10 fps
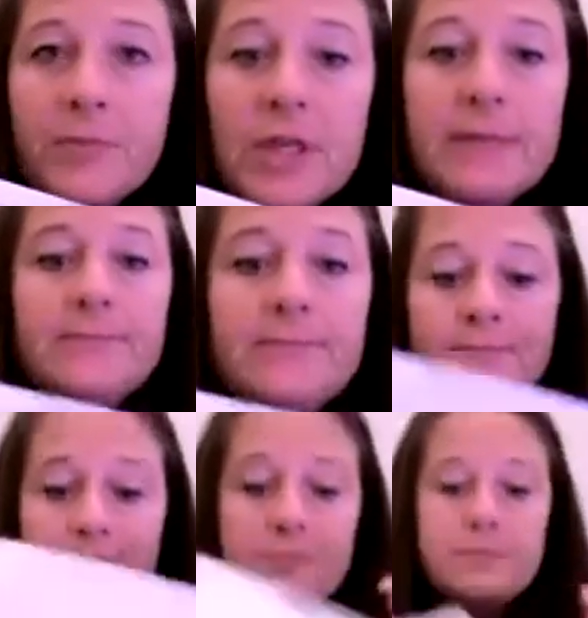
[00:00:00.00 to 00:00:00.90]
Okay.
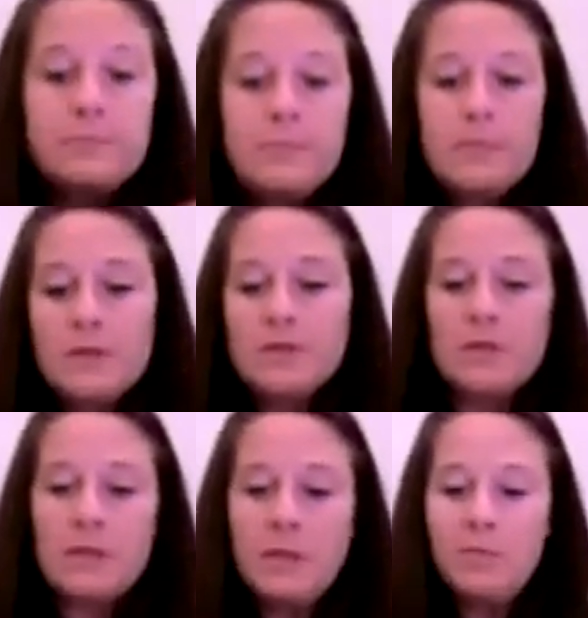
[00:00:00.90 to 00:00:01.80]
So
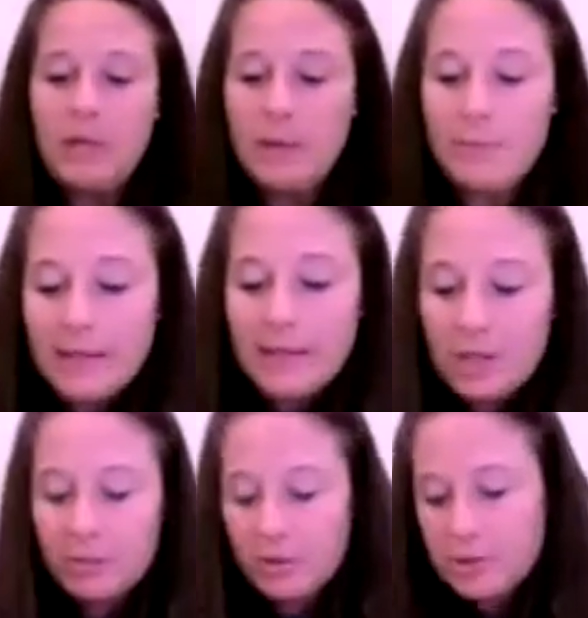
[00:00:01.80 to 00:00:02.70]
let me pull out my
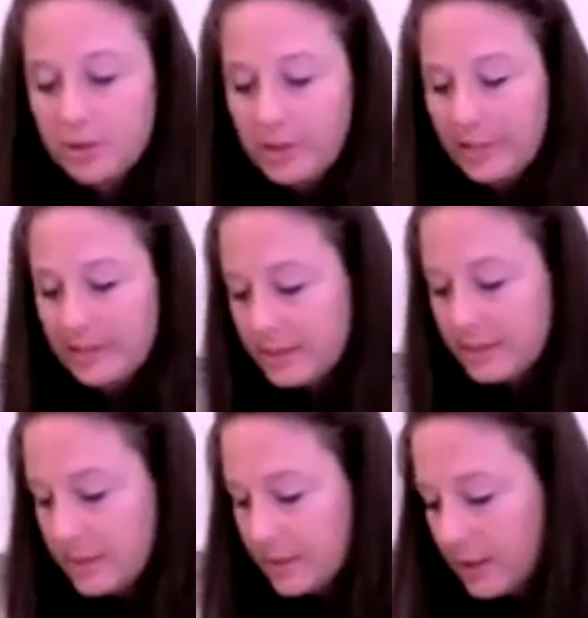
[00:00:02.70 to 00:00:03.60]
checkbook so you guys can
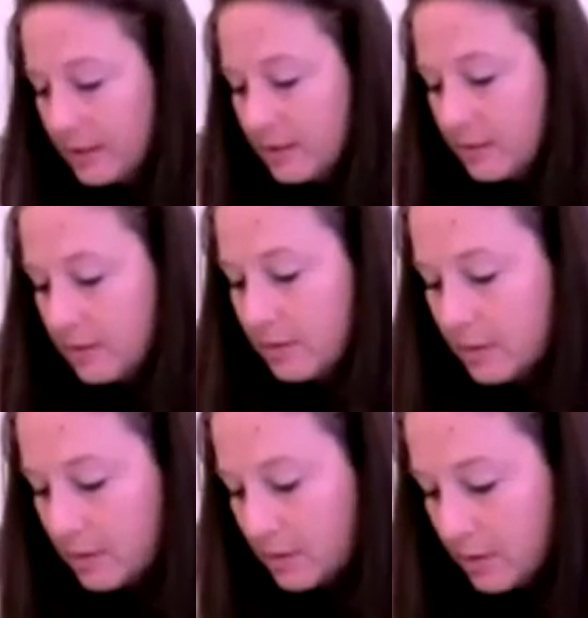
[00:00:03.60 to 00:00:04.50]
see
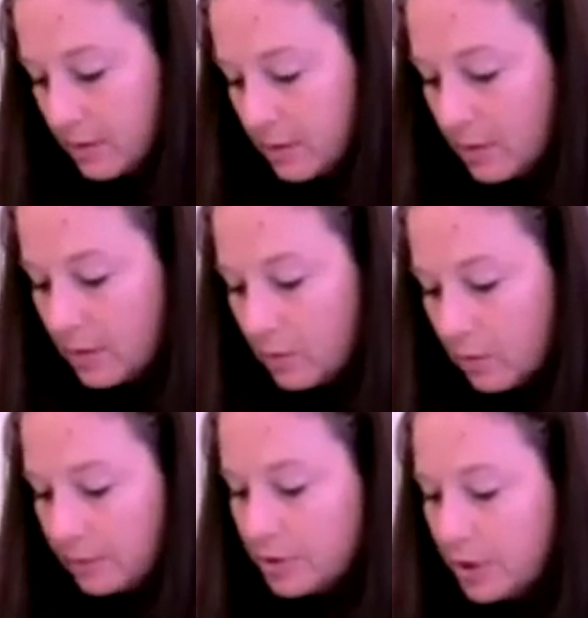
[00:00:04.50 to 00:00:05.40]

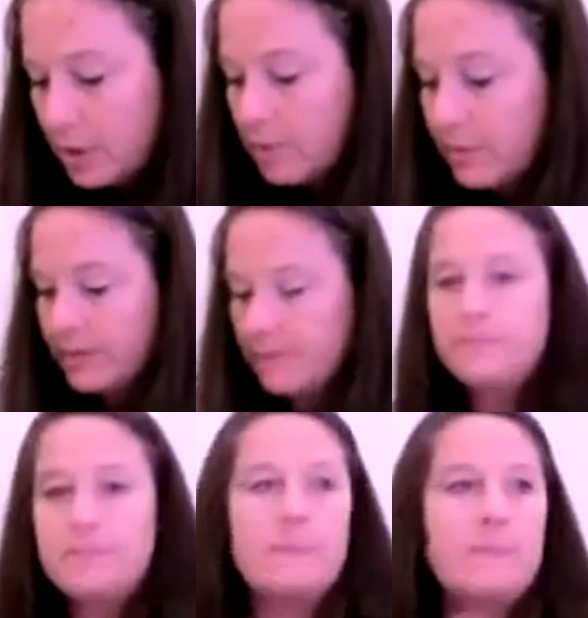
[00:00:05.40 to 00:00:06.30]
what I'm talking about.
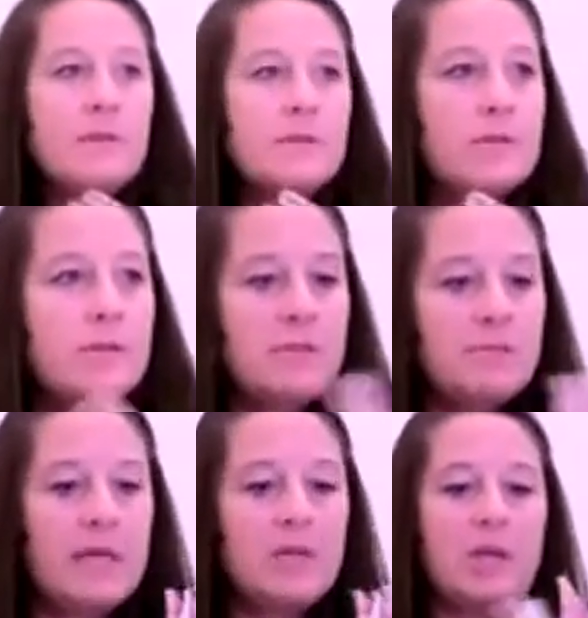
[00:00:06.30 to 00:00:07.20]
So this is
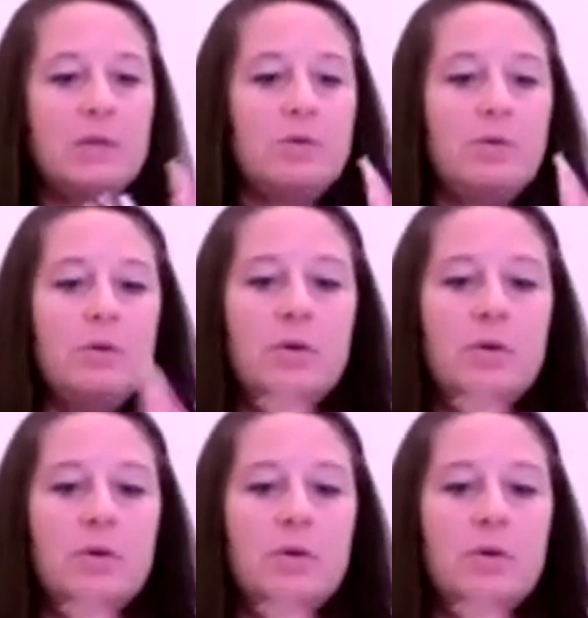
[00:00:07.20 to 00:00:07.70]
my checkbook.